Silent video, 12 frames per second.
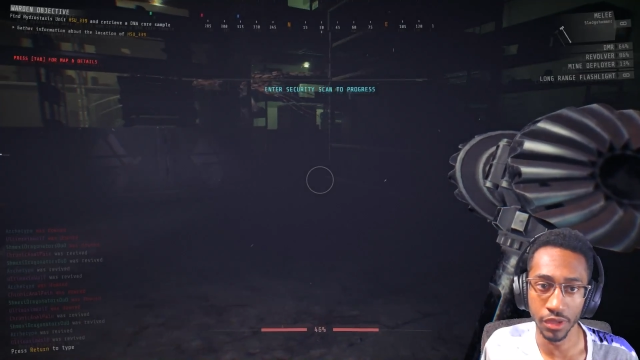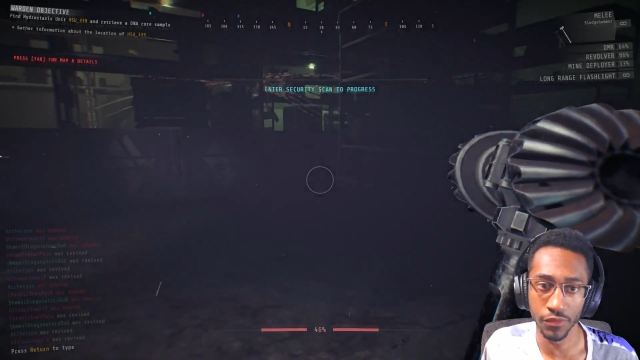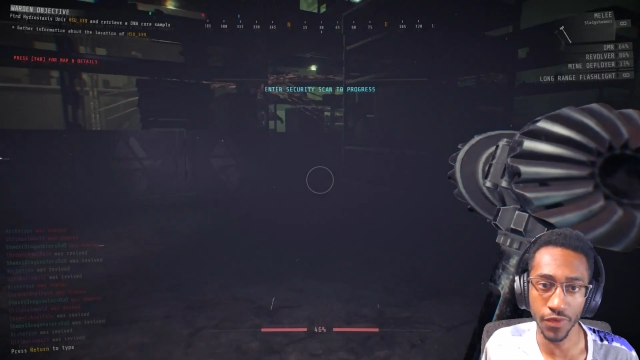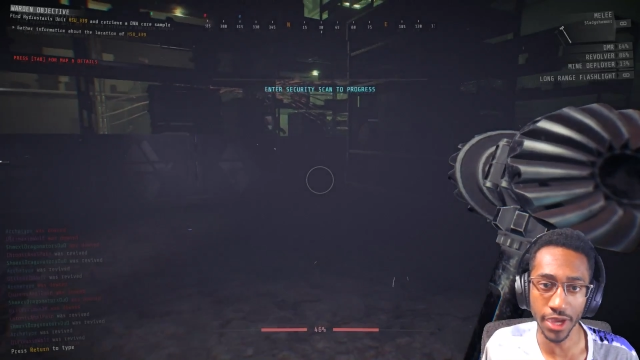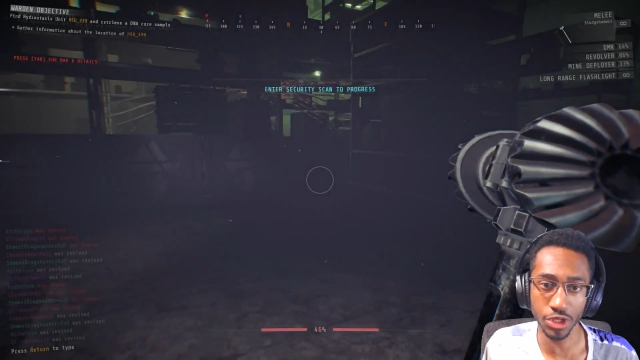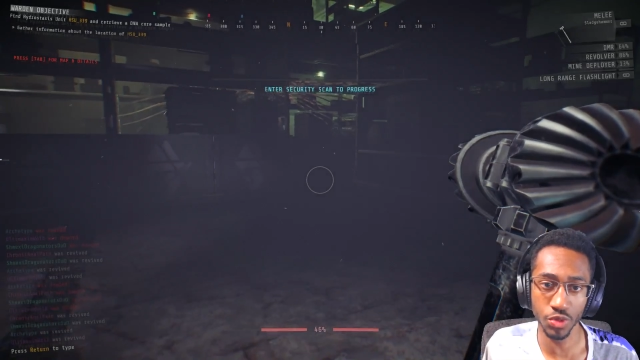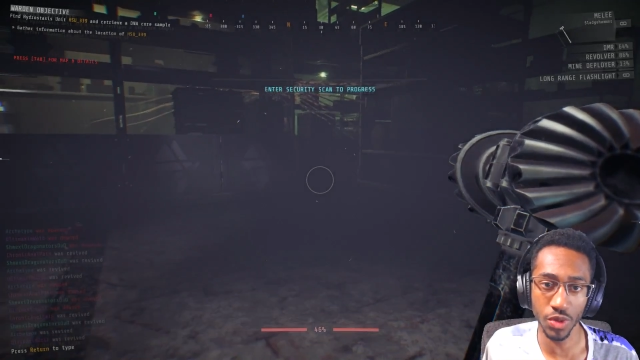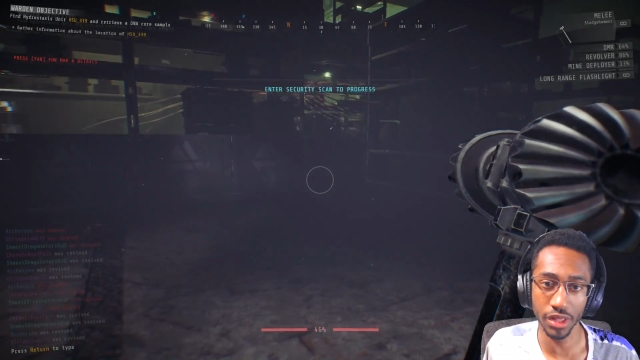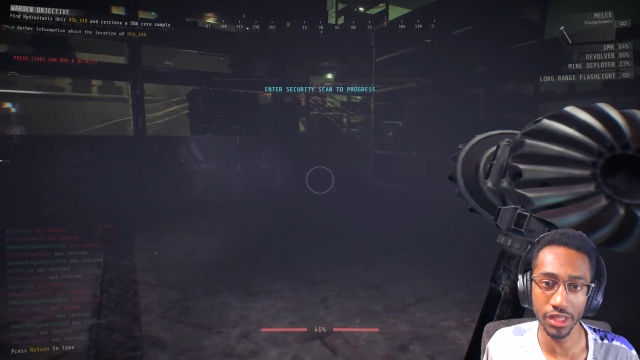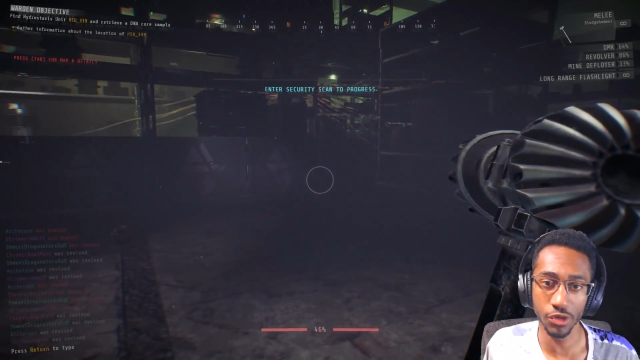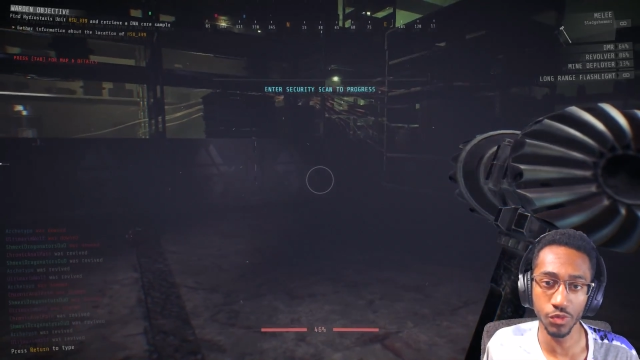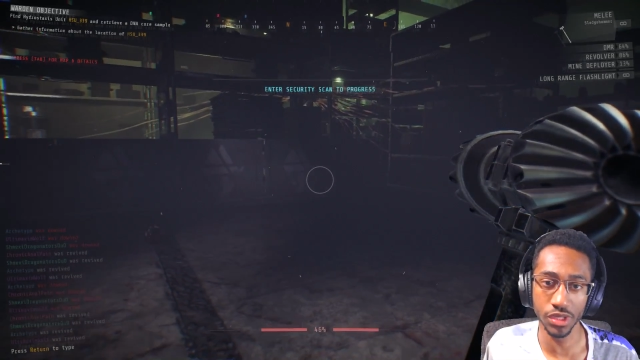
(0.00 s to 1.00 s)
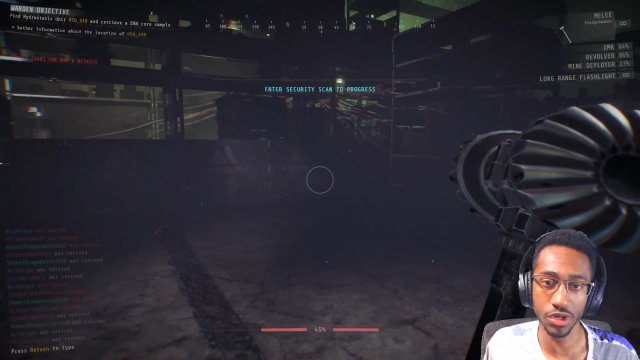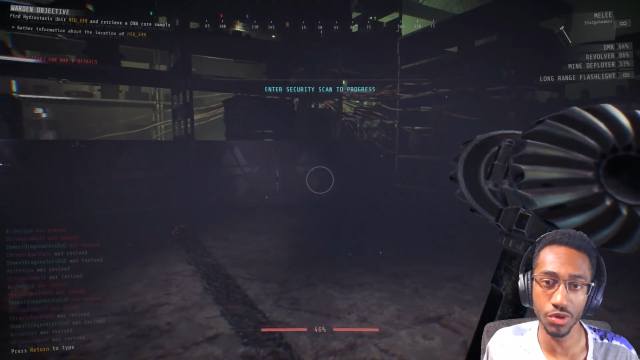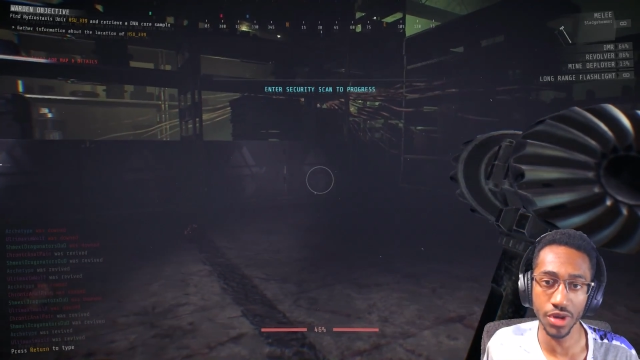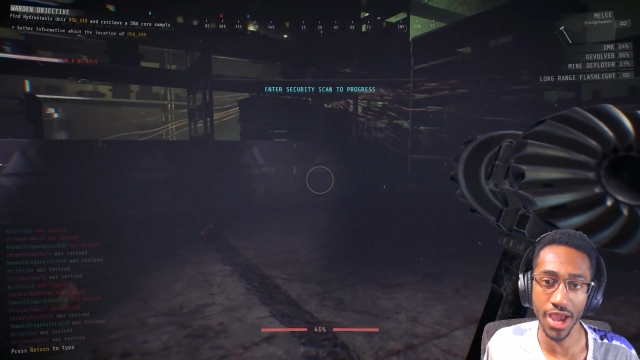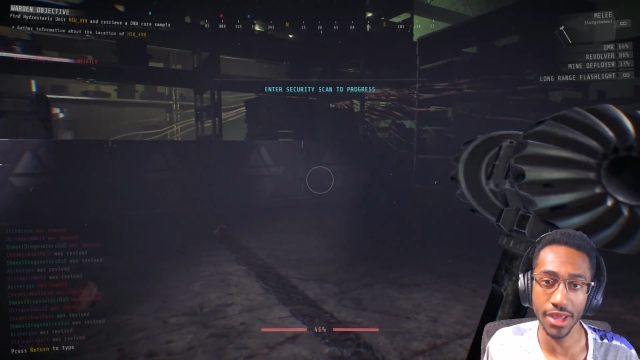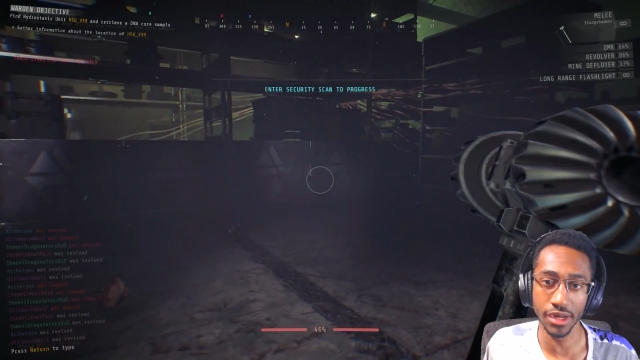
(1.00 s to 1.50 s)
In factuality, we do
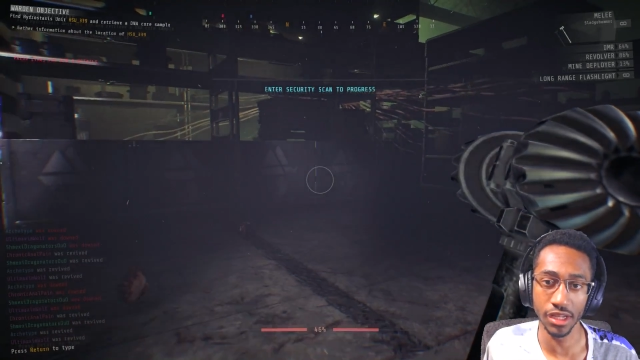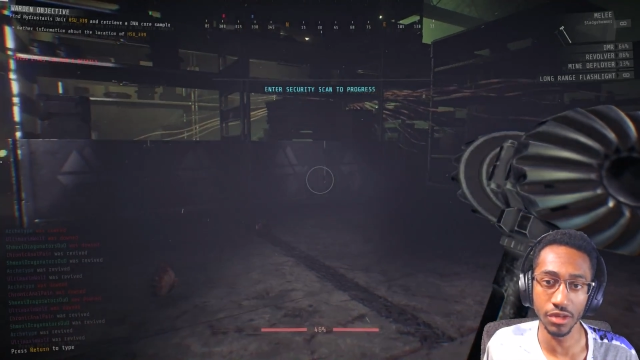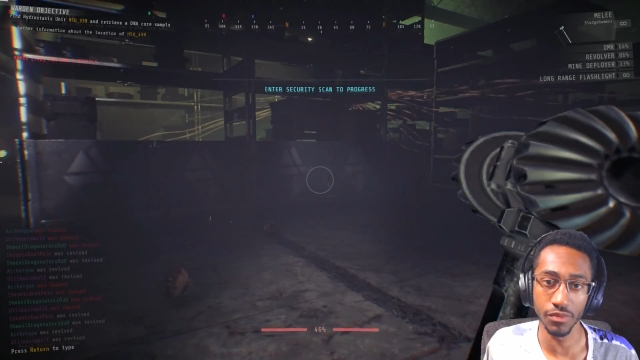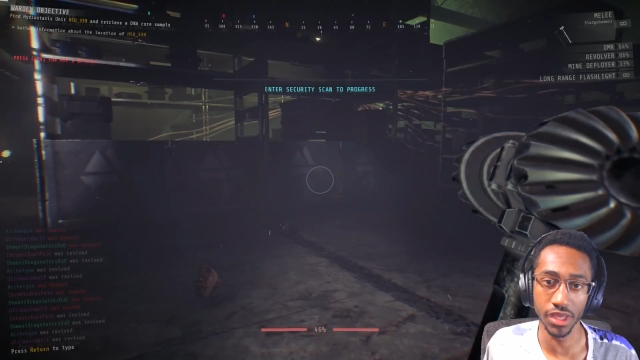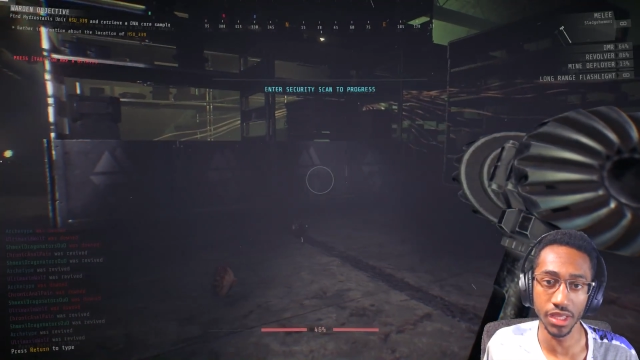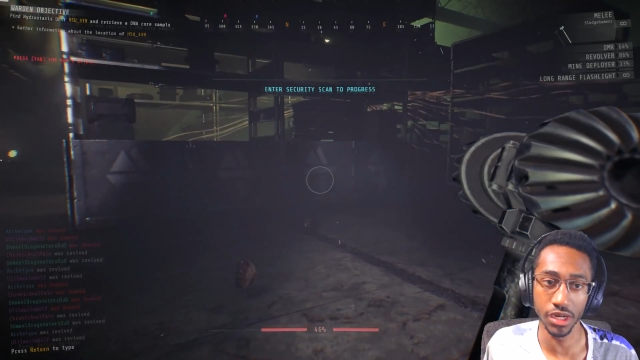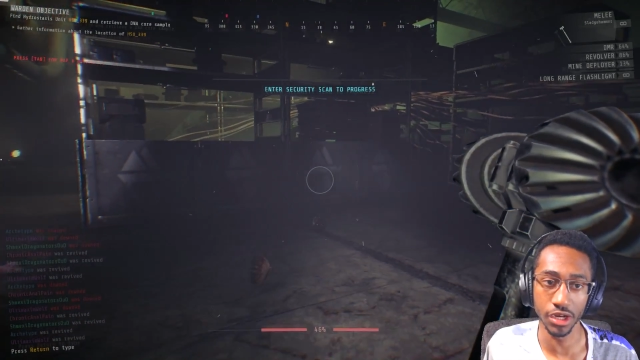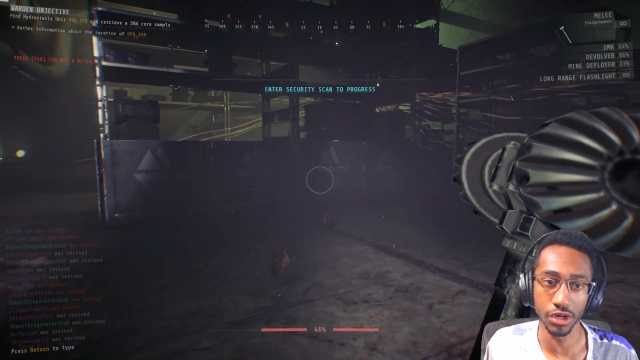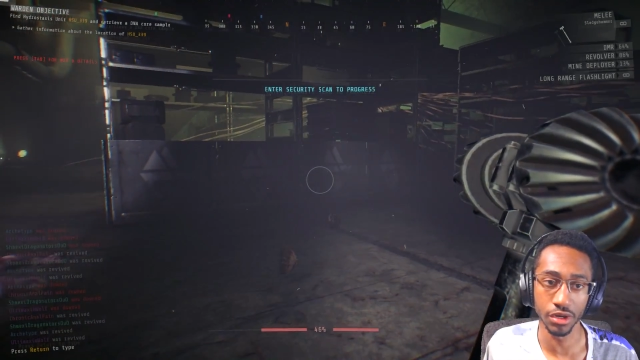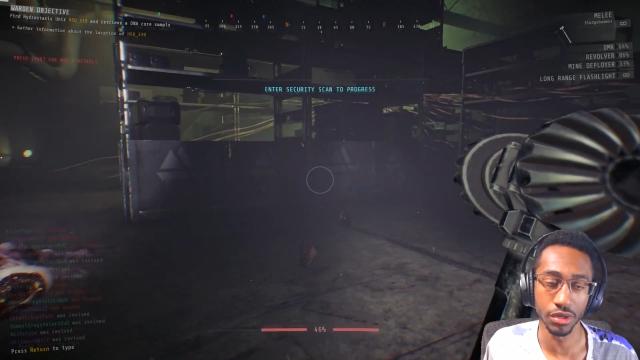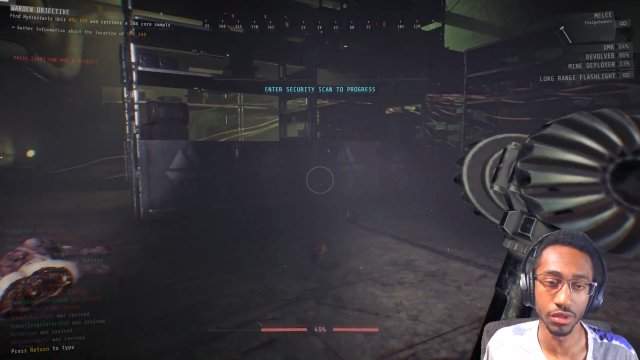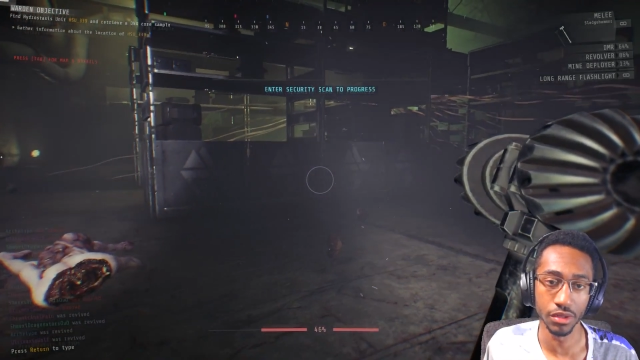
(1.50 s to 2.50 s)
not need to be in here